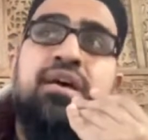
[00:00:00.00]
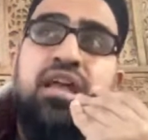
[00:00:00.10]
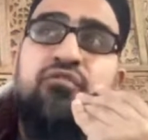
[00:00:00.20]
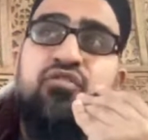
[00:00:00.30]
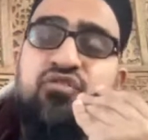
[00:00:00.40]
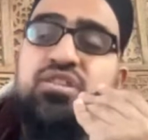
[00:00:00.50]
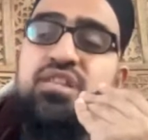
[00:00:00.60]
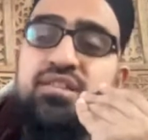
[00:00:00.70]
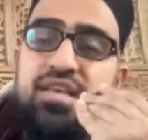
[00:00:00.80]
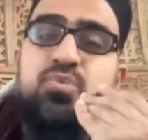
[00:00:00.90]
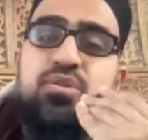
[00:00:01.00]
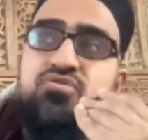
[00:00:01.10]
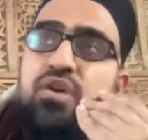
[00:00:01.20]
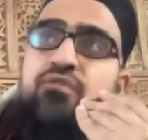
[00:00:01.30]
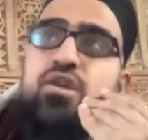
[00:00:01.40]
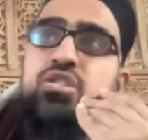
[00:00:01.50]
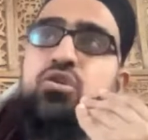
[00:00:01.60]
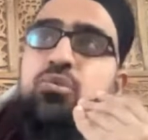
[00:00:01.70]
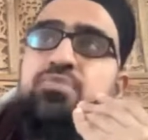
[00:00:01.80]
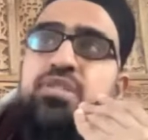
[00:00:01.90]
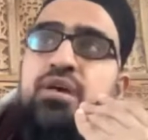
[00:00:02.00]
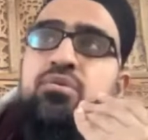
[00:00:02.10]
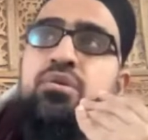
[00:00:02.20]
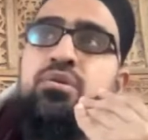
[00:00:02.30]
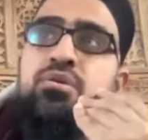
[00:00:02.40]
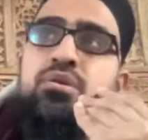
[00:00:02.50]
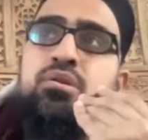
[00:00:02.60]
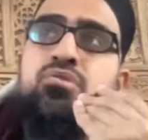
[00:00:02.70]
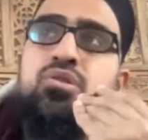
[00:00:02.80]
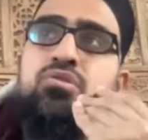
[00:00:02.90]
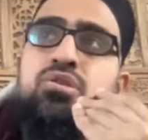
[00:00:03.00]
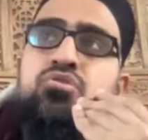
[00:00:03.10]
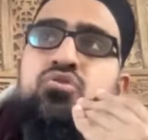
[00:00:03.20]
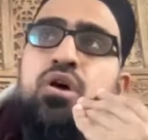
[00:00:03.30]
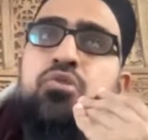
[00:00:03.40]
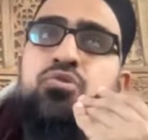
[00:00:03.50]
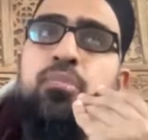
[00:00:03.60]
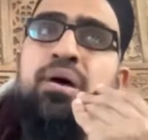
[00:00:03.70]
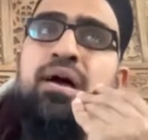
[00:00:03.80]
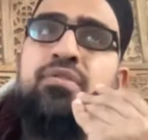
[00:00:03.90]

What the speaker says: Then after 50 days, that's when this revelation comes down in Surah At-Tawbah,